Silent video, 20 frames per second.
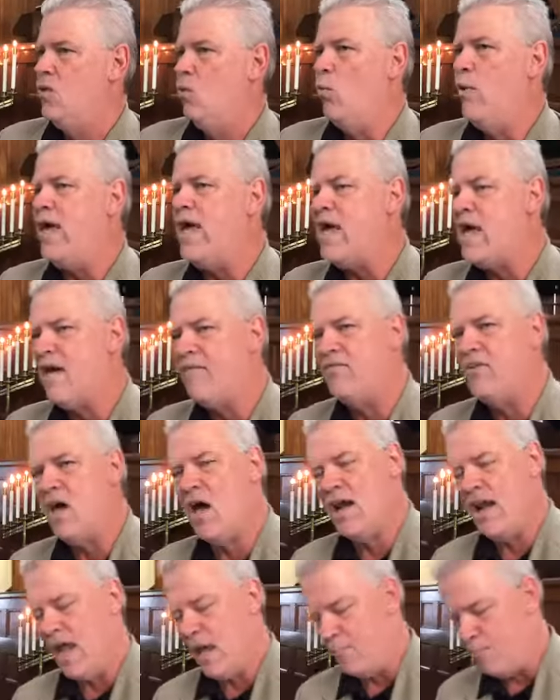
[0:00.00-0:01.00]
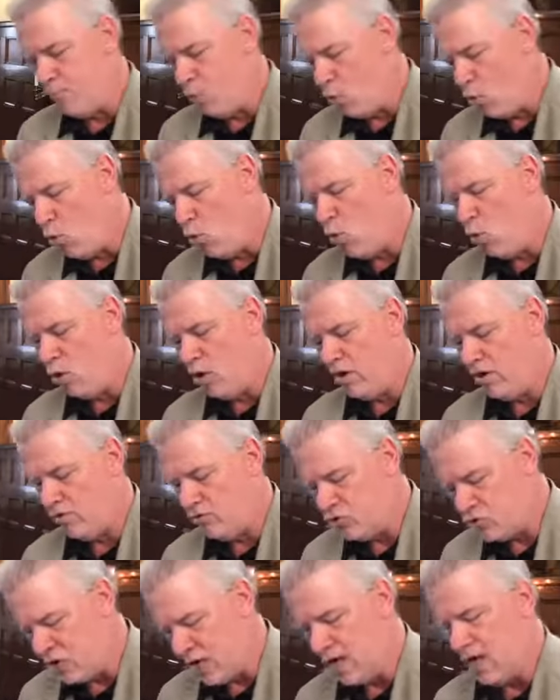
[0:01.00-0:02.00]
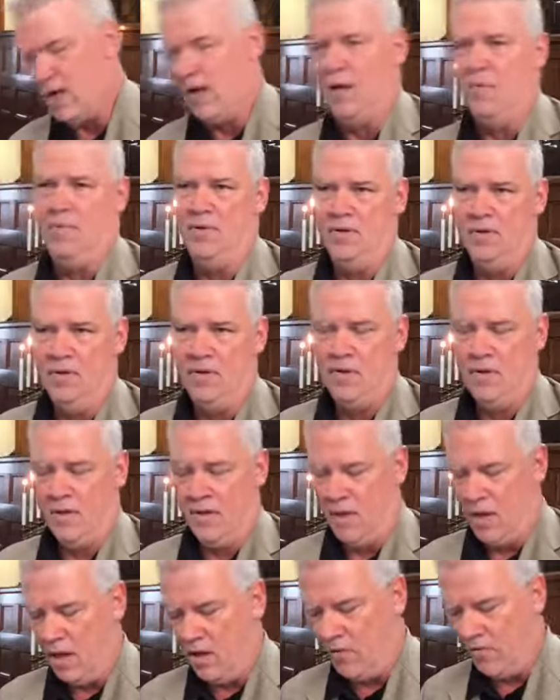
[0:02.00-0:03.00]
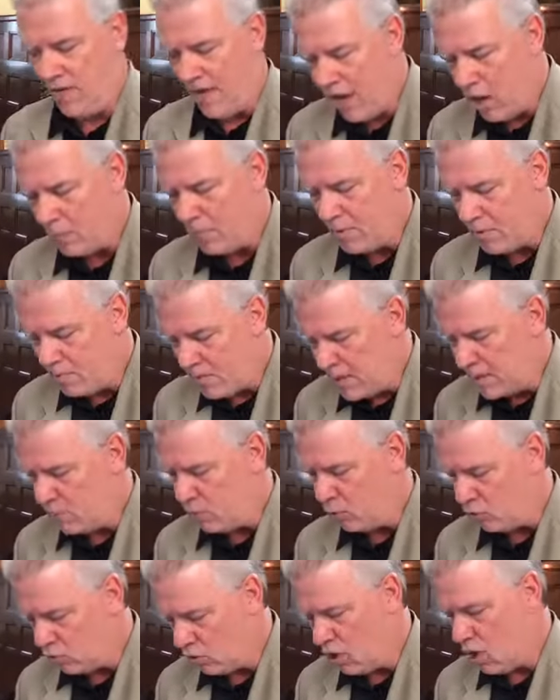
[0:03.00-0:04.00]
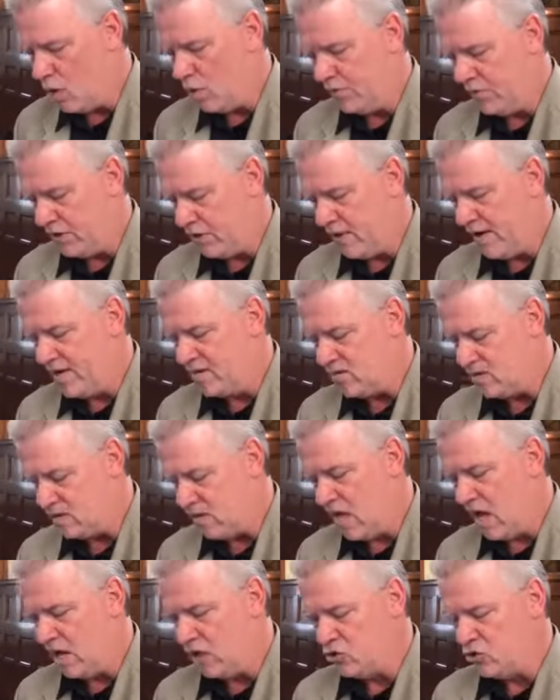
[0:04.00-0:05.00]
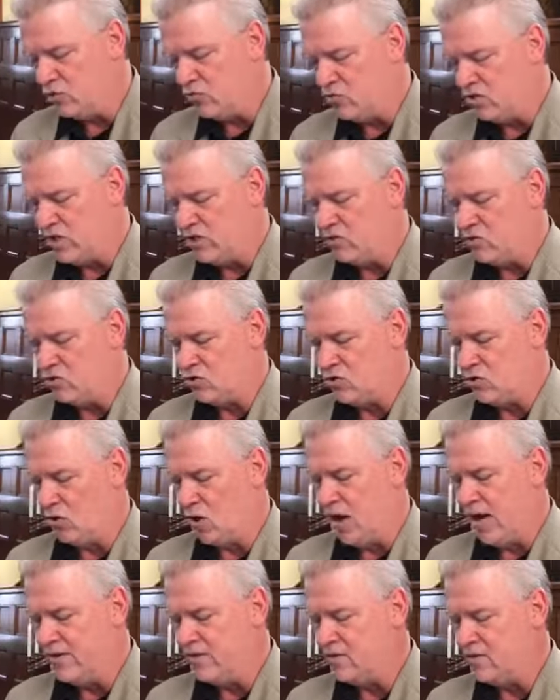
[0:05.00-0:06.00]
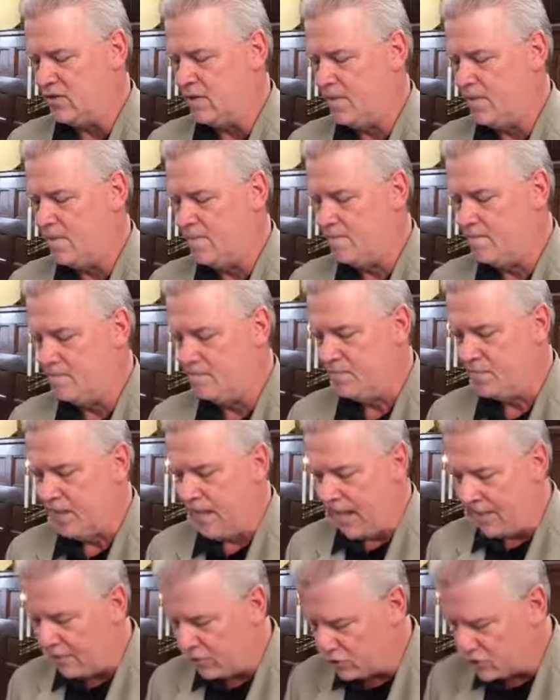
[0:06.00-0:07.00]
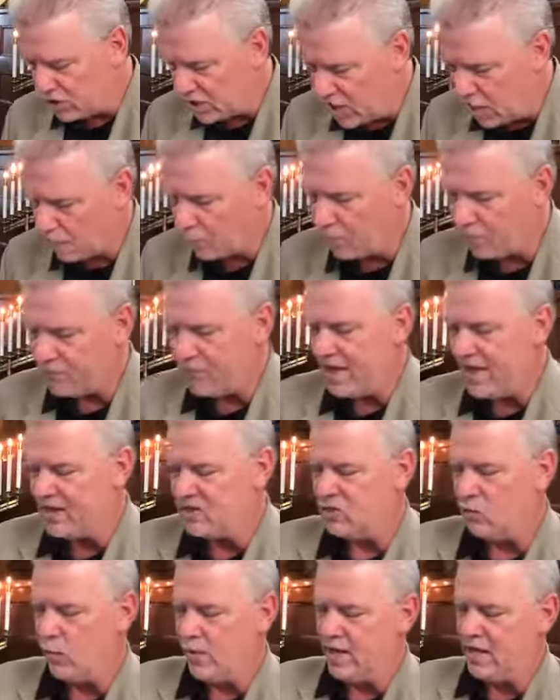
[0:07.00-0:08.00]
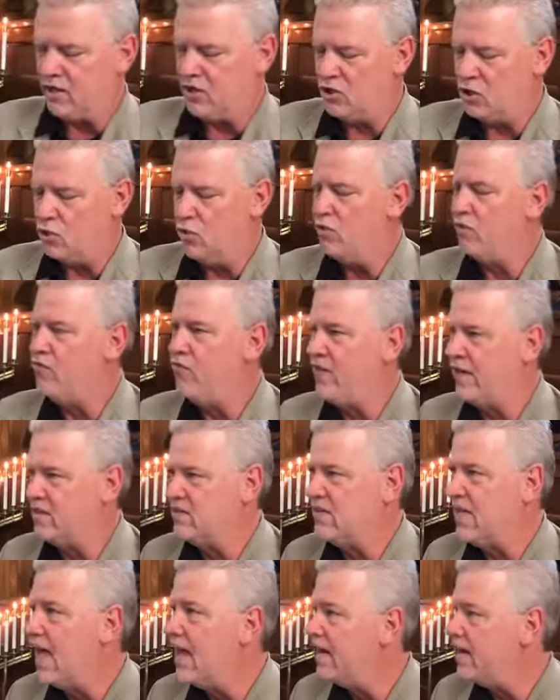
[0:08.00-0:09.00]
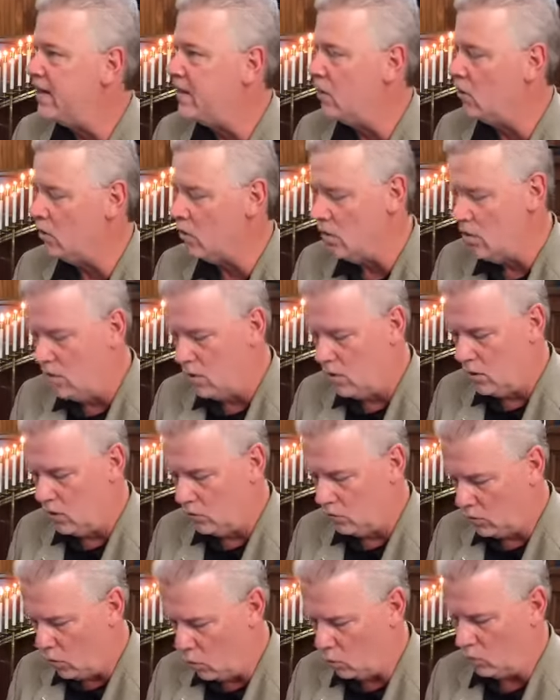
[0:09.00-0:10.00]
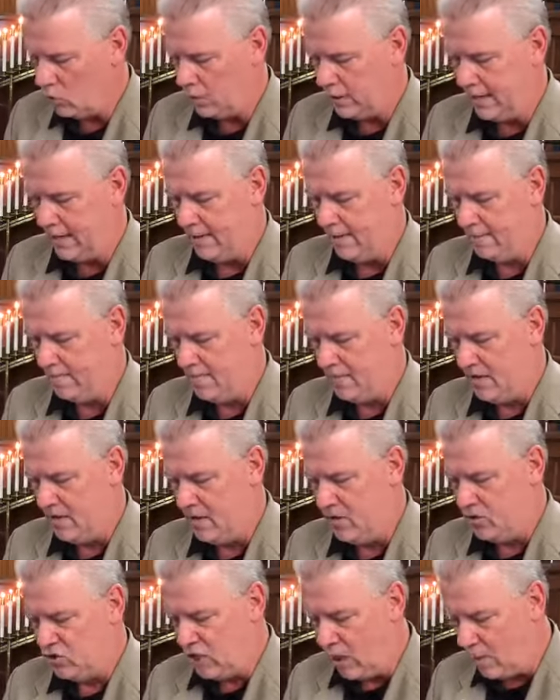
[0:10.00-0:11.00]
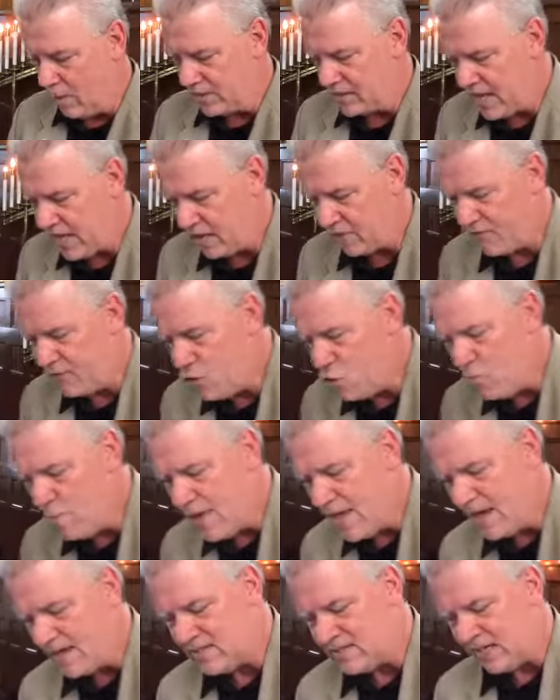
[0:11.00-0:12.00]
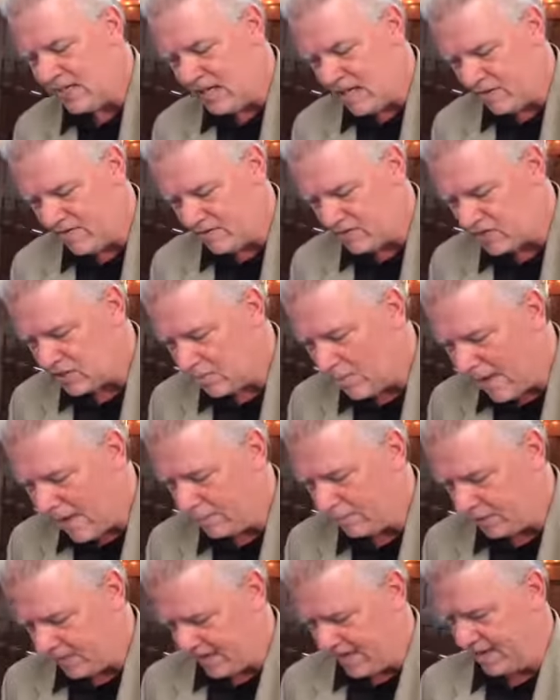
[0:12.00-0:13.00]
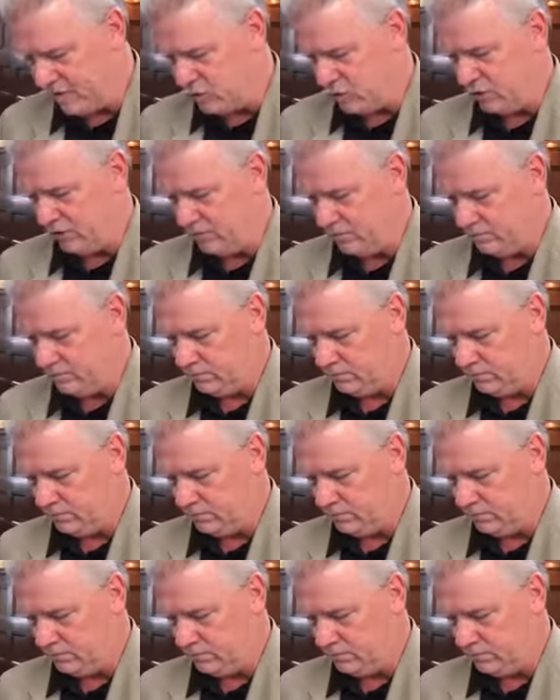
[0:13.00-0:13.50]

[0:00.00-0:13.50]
We have done a poor job of helping people grow in the grace and knowledge of Jesus Christ. And there's a number of things that we can do to fix that here locally. So I want to take a few minutes and give us some application,